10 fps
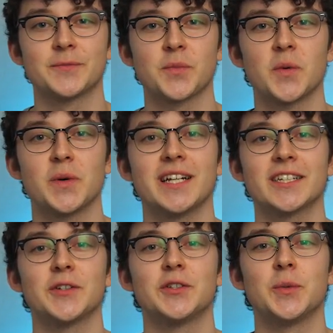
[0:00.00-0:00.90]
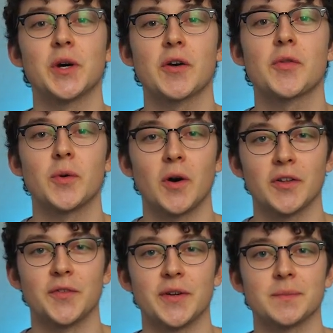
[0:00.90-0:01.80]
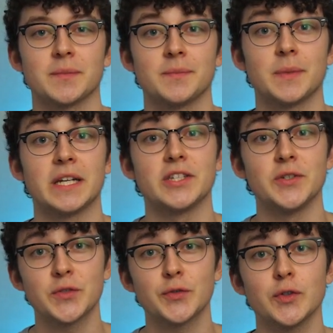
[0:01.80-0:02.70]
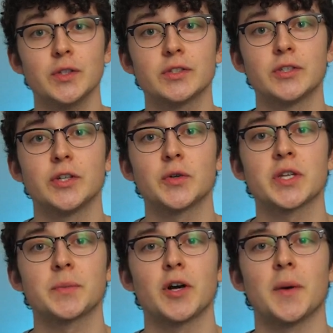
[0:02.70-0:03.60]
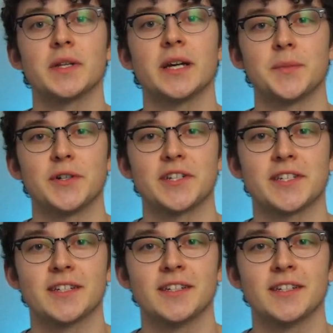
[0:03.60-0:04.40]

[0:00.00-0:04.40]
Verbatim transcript: We're not going to work through all of them, but it's useful to know some common numbers.